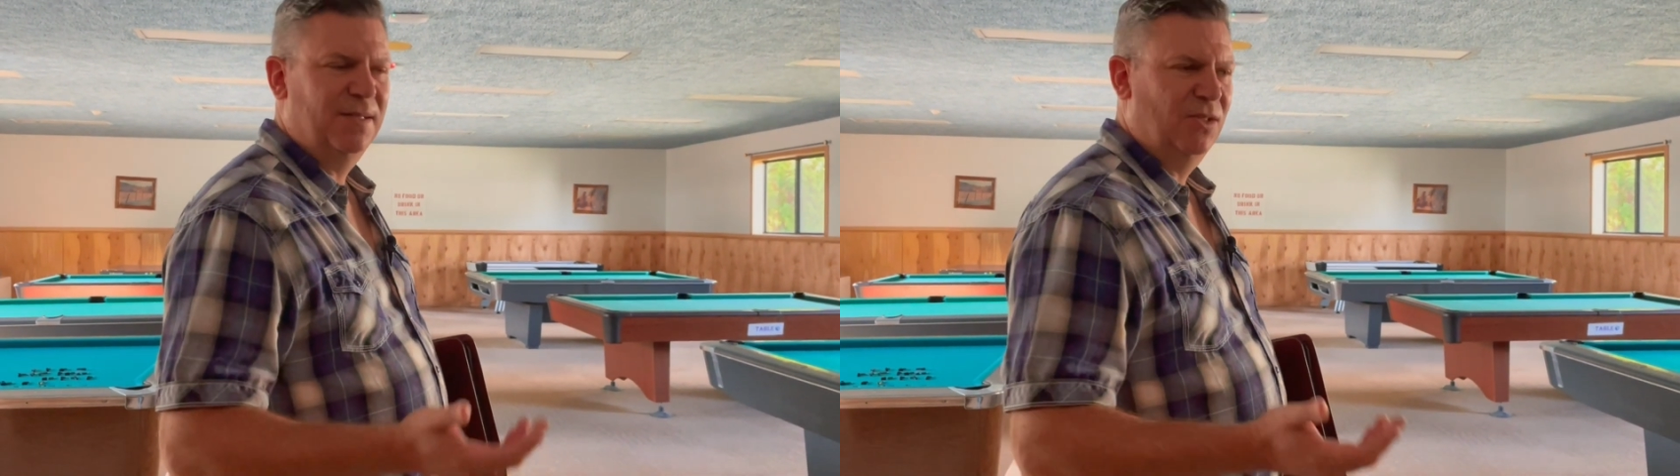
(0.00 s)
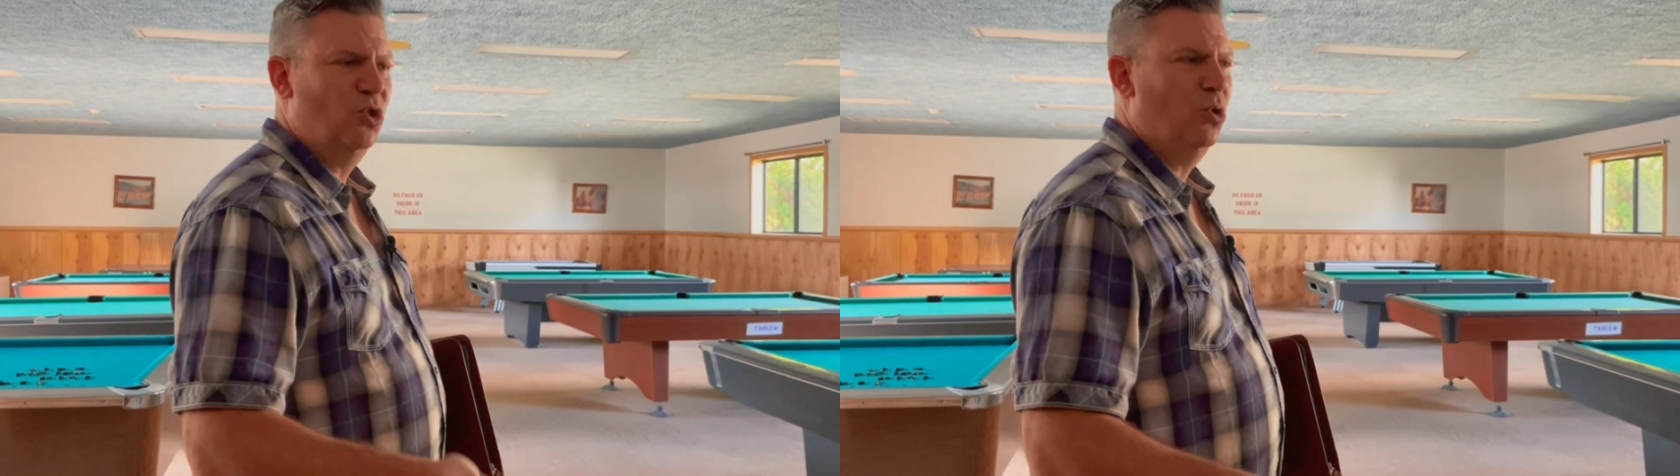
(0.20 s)

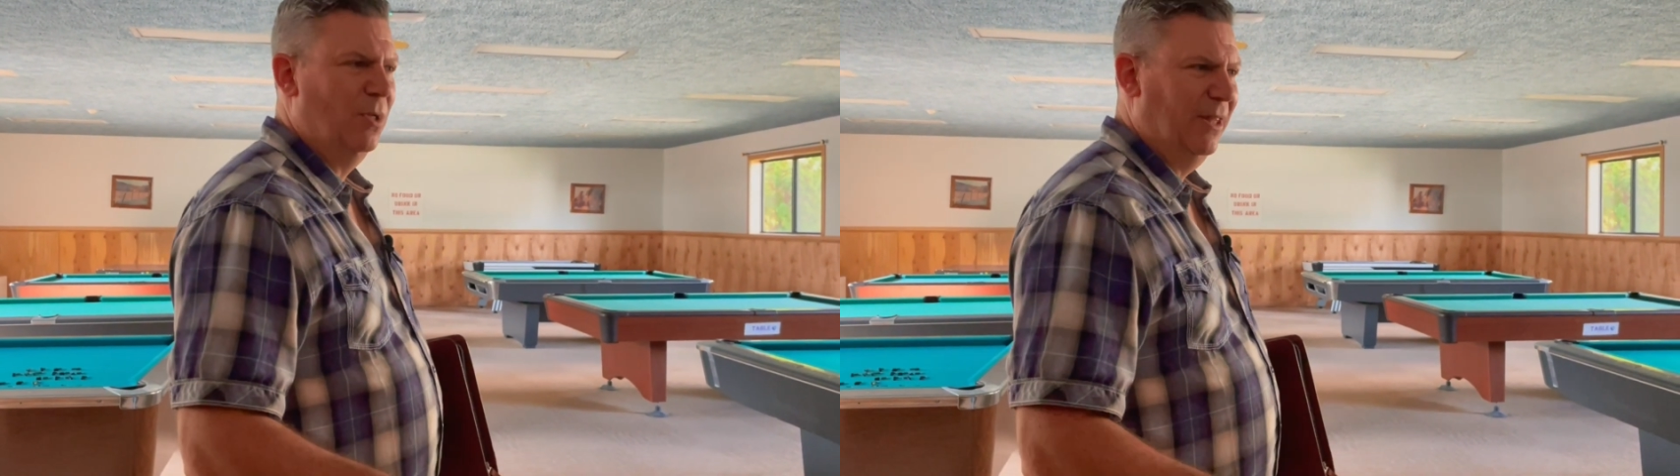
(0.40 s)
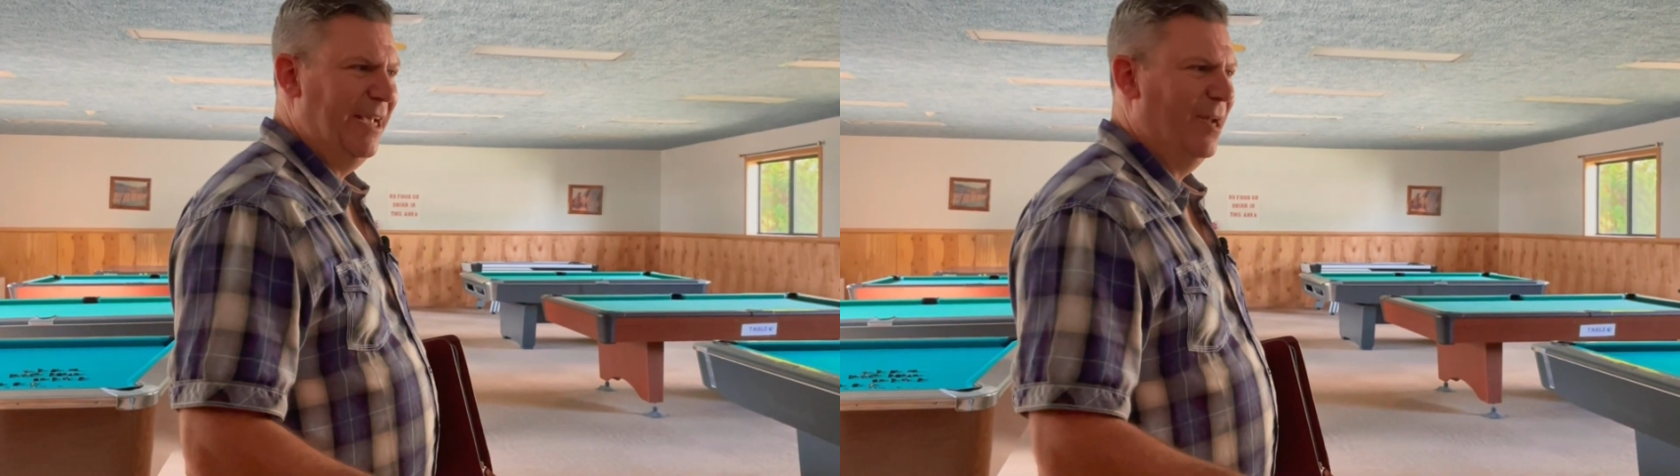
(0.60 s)

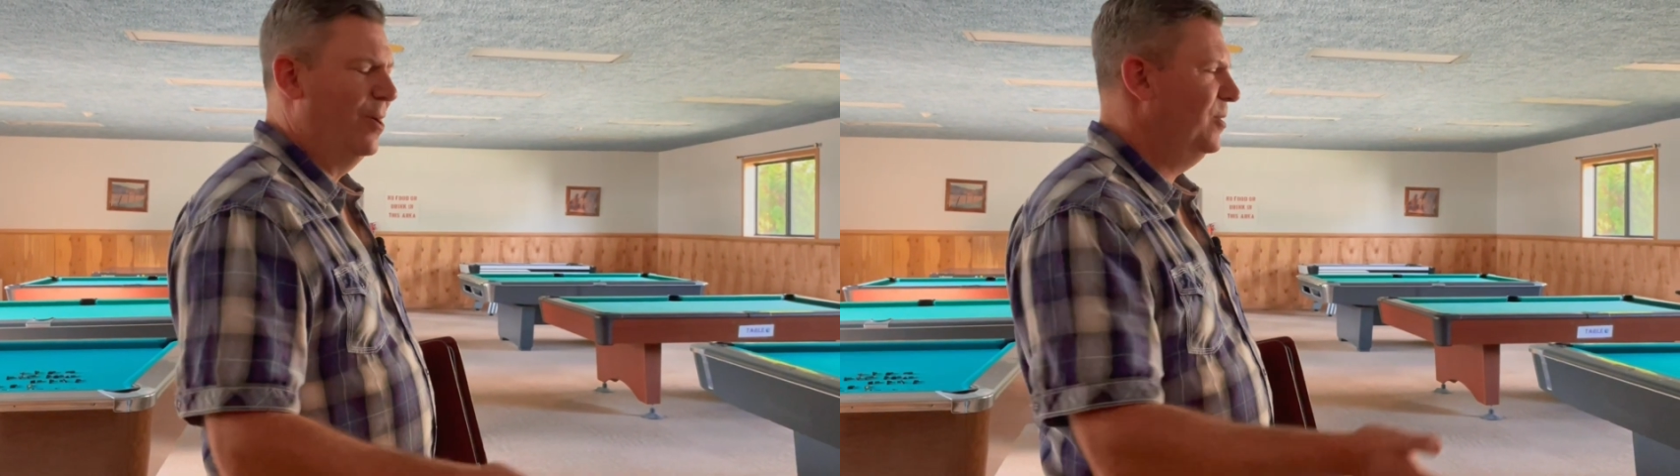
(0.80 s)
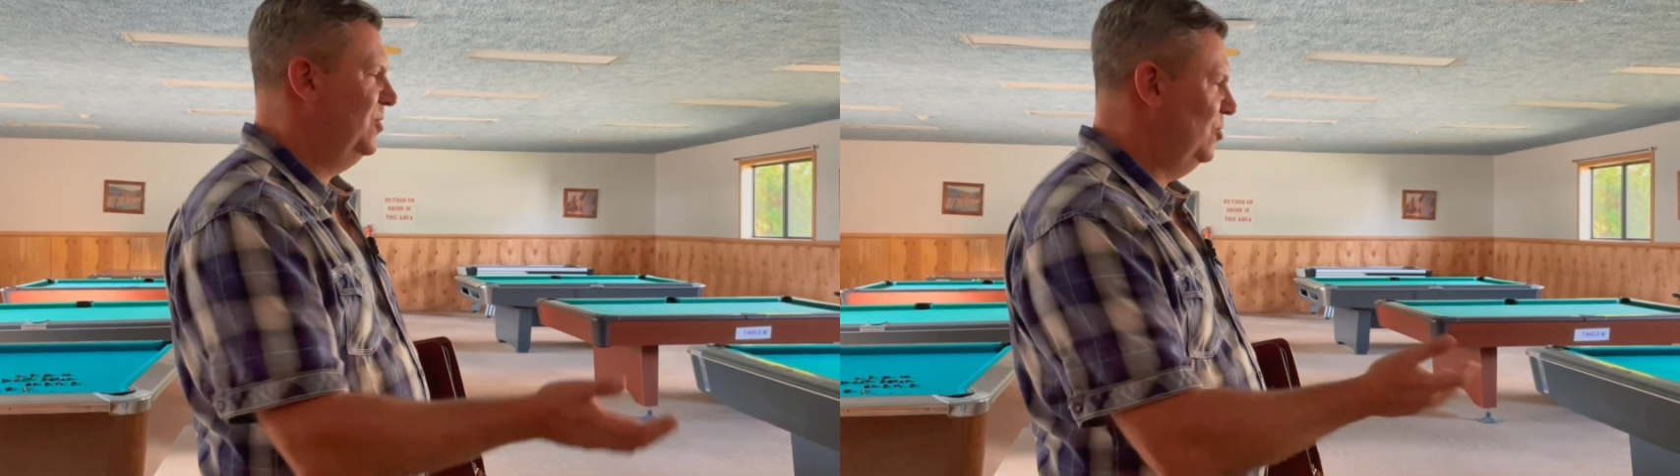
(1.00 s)
student
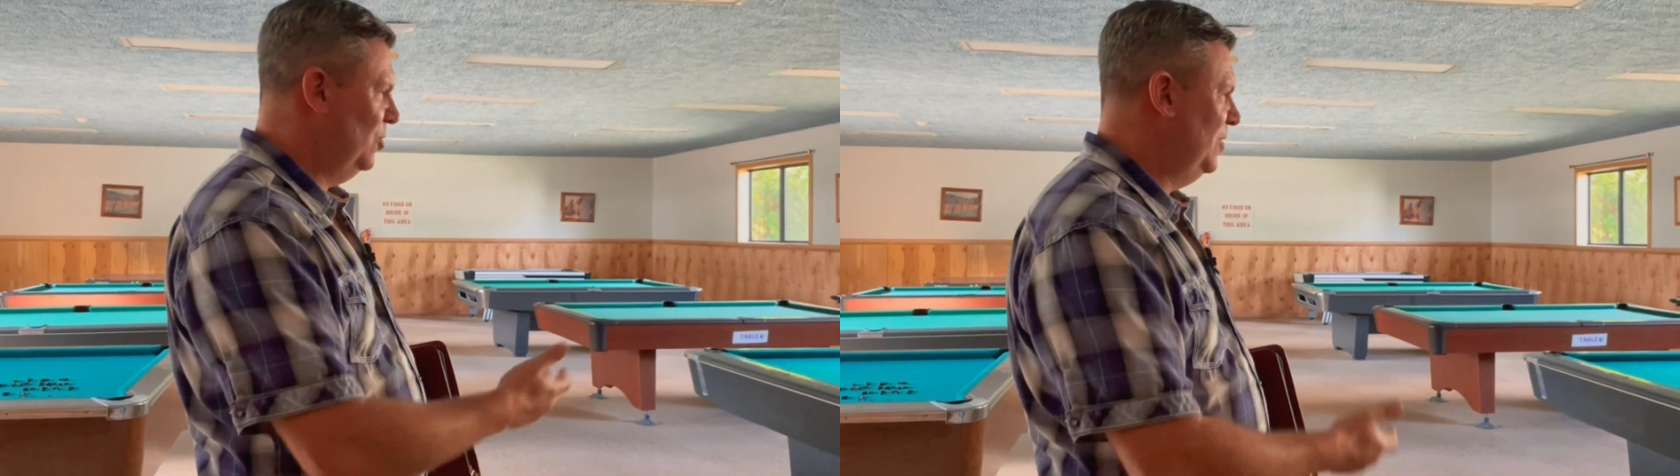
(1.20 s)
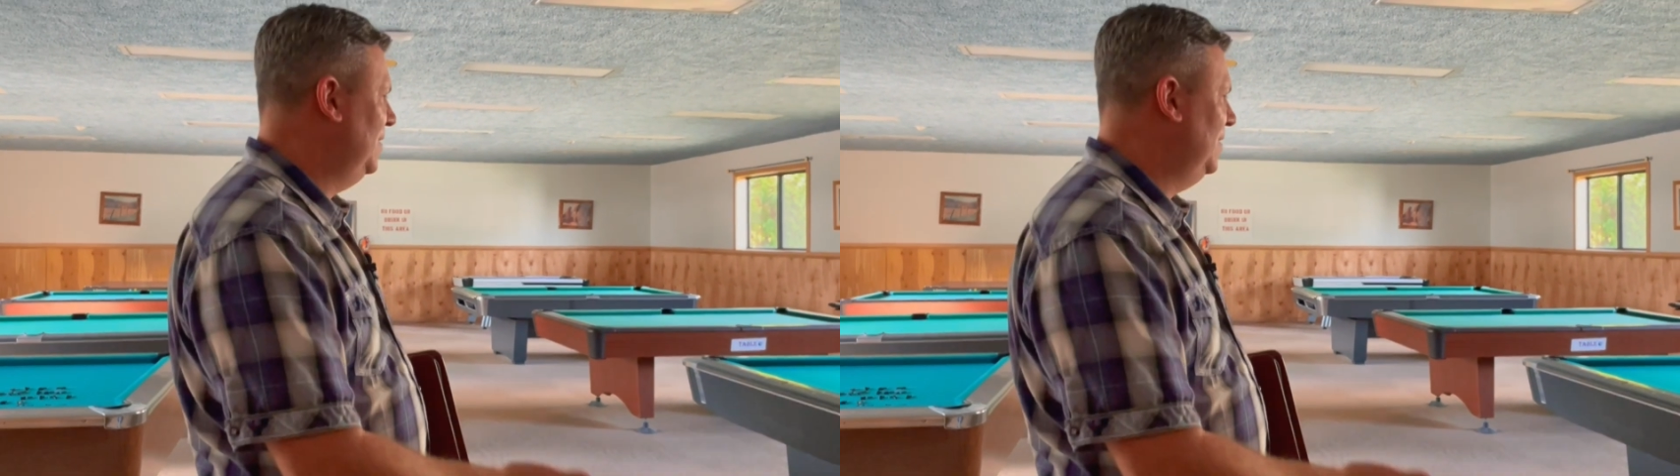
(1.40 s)
leaders to,